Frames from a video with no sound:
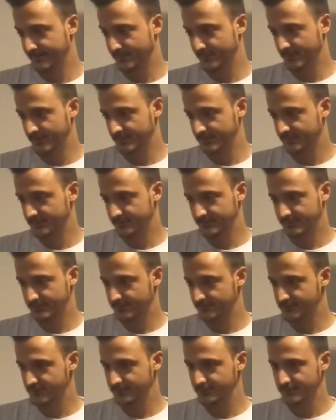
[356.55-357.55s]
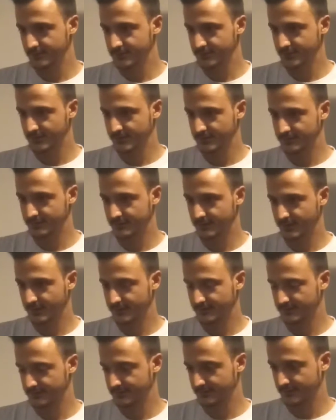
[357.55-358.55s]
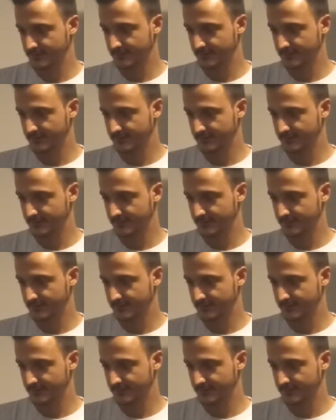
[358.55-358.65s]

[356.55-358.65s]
But just a chart that